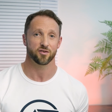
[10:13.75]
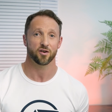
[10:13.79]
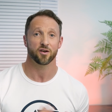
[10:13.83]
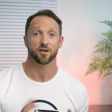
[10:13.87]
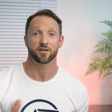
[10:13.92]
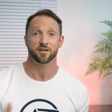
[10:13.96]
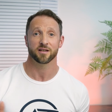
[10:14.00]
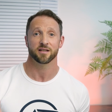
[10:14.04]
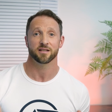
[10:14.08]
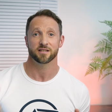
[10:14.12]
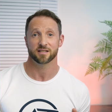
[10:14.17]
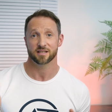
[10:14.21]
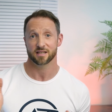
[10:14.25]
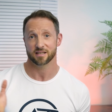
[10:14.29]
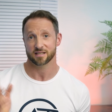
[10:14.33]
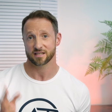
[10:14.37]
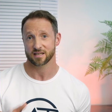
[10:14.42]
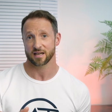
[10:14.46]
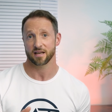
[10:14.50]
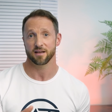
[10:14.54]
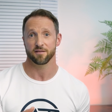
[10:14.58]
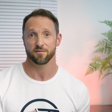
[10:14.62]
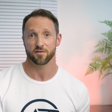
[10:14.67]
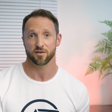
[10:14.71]
Not only does it
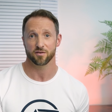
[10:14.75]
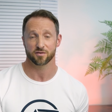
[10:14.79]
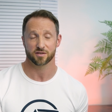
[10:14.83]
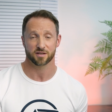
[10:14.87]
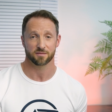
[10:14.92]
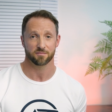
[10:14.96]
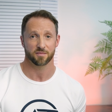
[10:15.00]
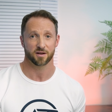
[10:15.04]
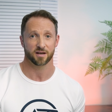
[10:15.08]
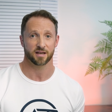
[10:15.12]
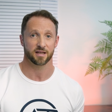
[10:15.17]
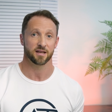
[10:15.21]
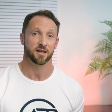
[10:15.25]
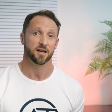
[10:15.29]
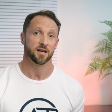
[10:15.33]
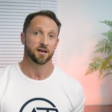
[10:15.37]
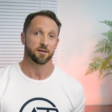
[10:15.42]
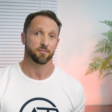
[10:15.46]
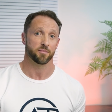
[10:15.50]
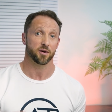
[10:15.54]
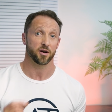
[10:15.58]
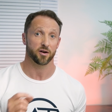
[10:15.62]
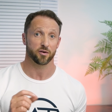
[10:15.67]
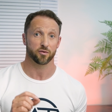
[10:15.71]
save you some money,
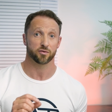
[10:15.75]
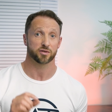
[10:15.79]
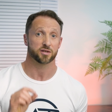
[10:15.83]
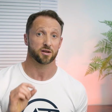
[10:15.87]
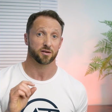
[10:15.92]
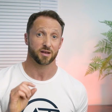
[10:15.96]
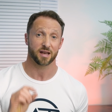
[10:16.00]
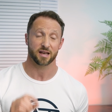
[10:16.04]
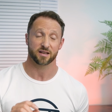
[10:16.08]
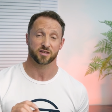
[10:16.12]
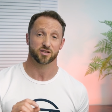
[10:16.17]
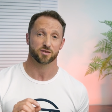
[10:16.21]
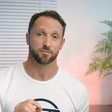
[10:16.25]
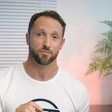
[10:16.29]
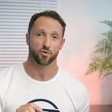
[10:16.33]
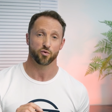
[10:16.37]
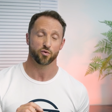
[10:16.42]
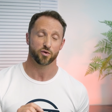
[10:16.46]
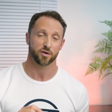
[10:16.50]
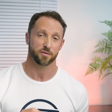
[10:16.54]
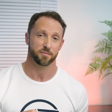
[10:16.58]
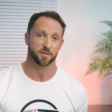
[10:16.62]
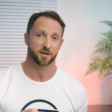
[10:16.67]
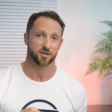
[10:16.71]
but I also get a
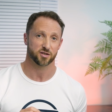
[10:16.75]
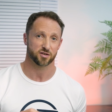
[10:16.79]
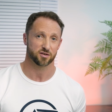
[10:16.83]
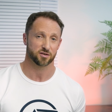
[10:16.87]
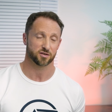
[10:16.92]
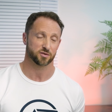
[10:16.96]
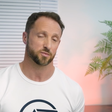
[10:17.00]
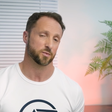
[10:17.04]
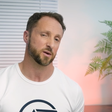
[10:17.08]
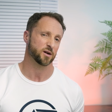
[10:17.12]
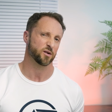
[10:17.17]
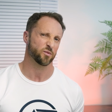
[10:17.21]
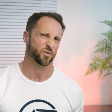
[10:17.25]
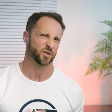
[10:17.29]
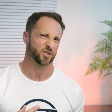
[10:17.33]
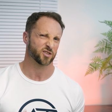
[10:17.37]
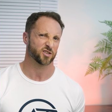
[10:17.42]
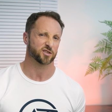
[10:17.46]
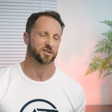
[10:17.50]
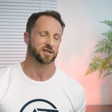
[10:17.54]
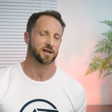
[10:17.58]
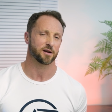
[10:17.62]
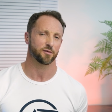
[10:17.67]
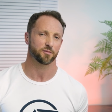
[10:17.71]
small commission as well,
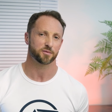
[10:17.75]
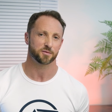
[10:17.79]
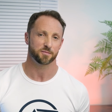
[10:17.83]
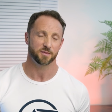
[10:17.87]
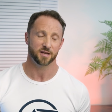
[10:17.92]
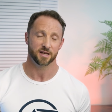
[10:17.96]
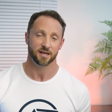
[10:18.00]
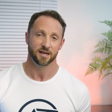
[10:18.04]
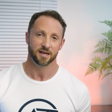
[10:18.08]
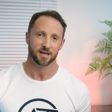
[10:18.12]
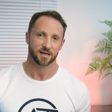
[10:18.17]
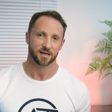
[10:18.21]
which just helps me